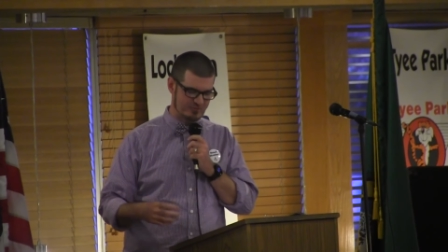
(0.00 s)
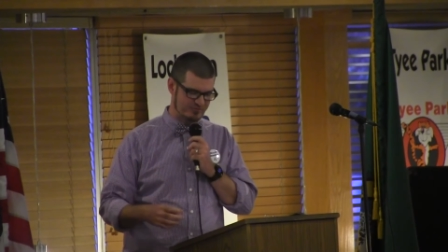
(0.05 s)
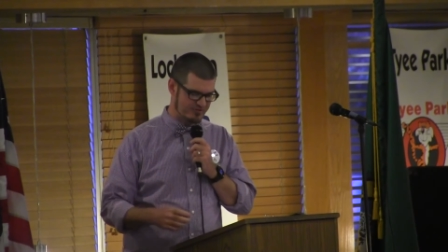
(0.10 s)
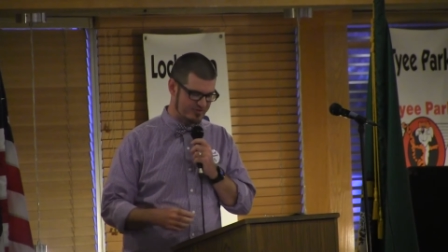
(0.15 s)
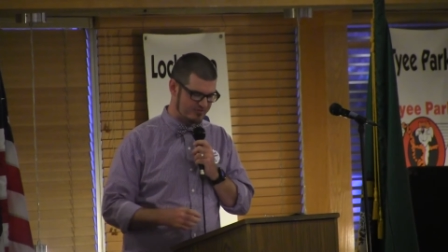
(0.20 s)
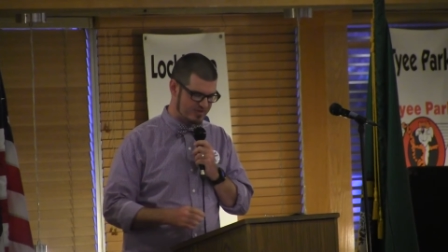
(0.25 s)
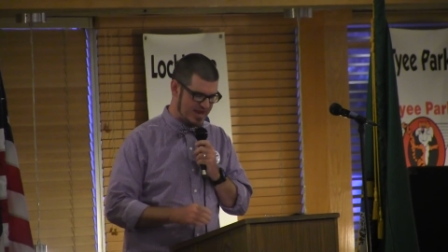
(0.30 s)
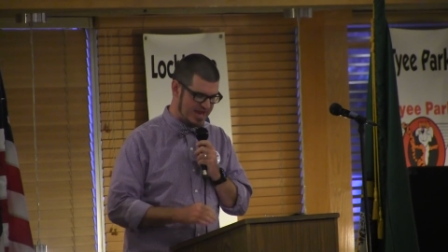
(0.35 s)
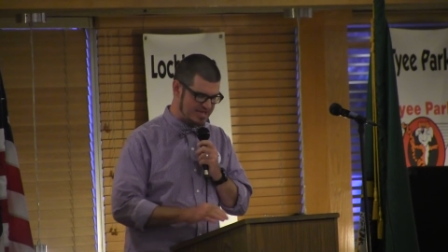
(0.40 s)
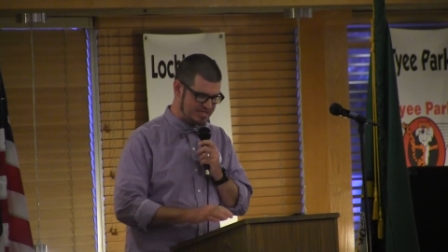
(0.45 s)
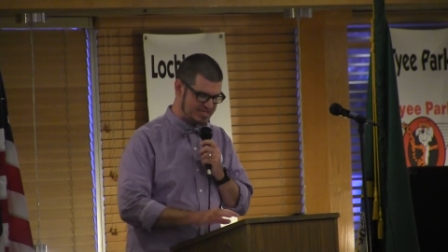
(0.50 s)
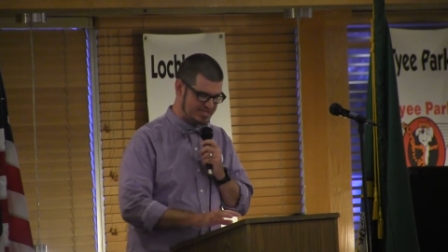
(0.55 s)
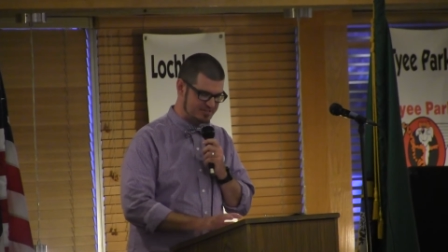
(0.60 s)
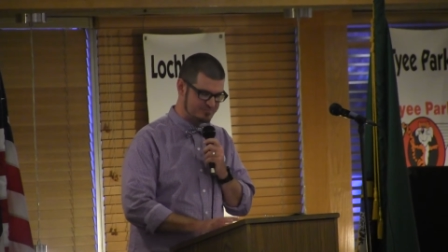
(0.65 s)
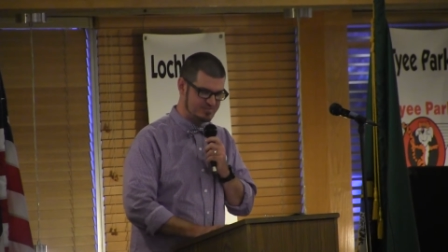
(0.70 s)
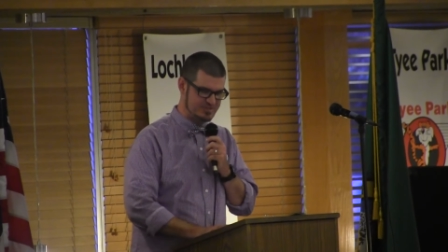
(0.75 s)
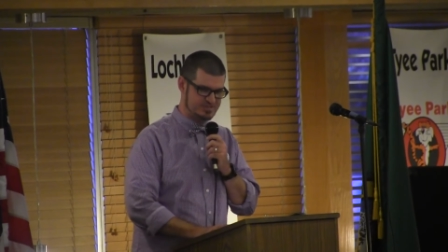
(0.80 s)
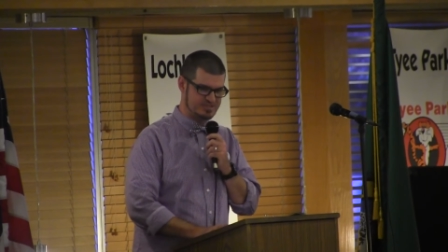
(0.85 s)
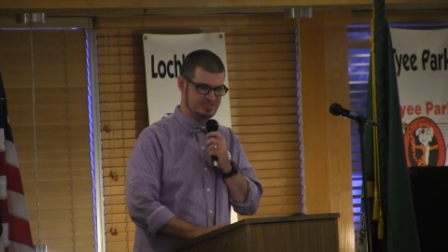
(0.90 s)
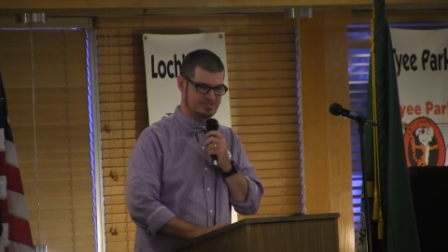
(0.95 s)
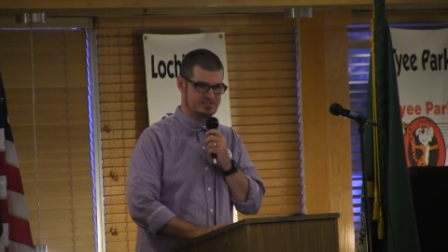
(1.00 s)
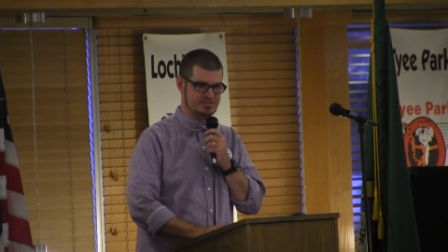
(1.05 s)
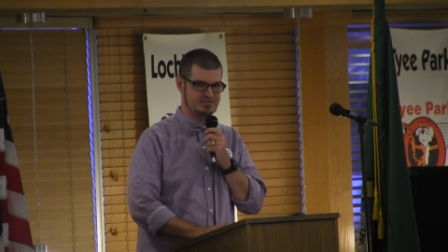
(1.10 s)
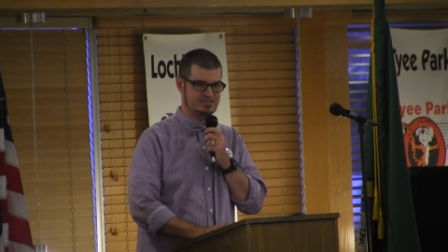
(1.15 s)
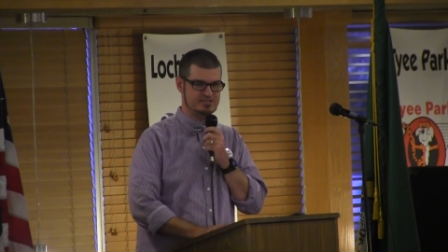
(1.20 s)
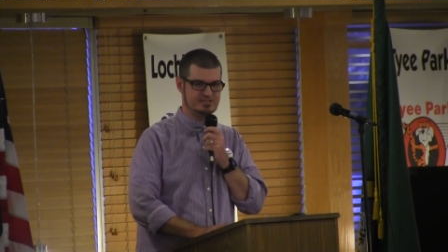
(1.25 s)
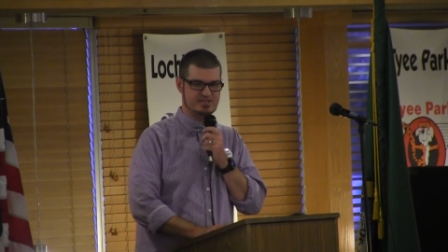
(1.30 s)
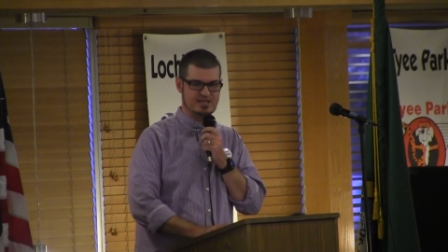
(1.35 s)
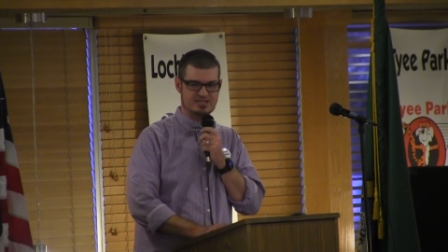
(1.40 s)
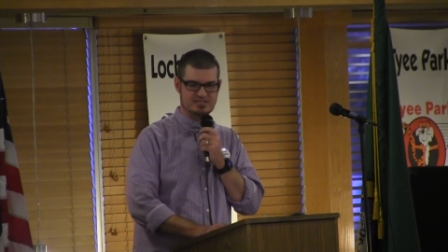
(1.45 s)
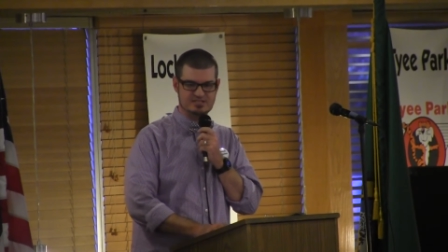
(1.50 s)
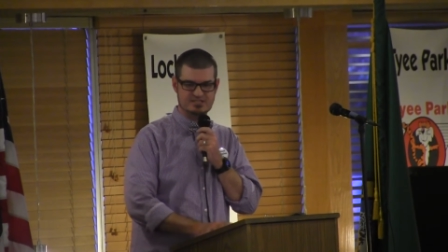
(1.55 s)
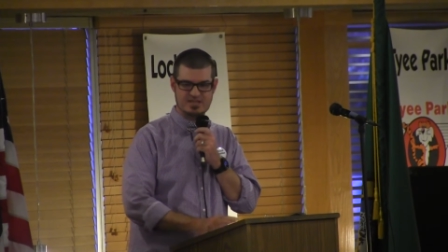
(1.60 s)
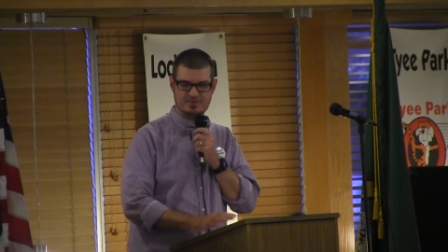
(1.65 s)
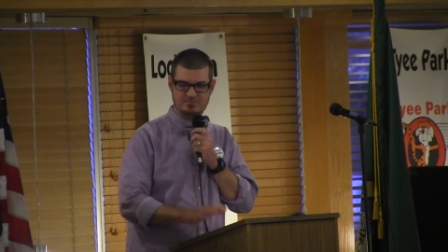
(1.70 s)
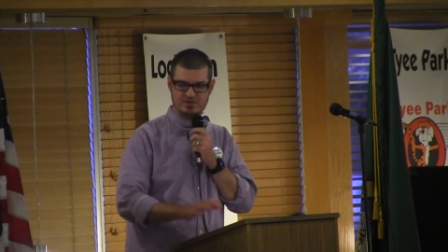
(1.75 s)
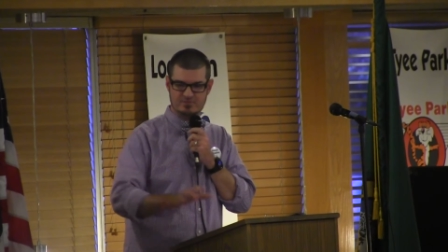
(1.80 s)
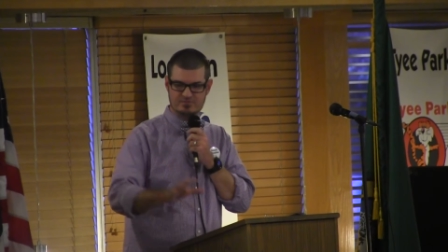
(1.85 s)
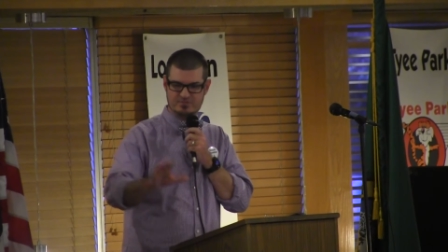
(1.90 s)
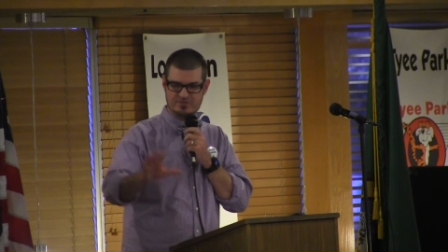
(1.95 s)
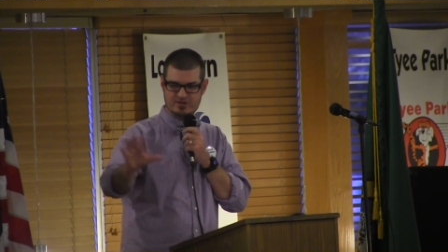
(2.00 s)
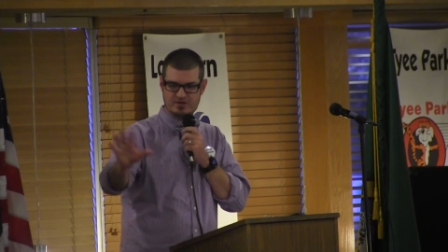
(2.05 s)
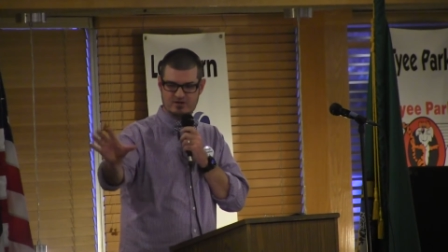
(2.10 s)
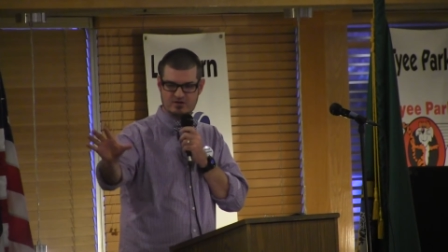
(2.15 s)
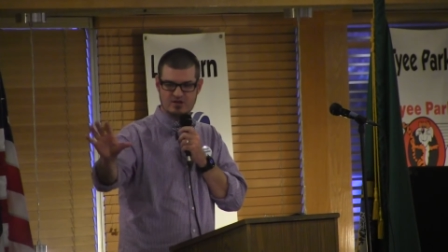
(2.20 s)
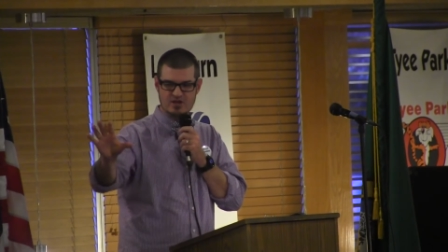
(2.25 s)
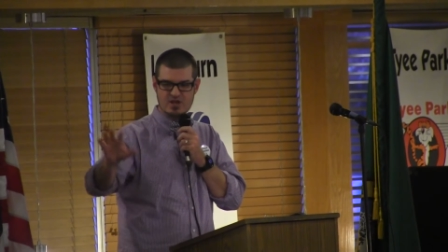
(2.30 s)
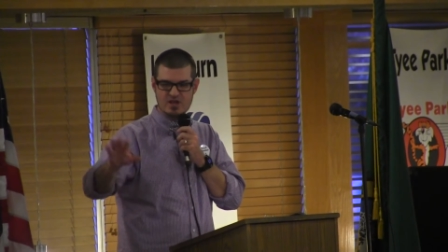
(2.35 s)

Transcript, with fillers: We've had 18 businesses that stepped up, and their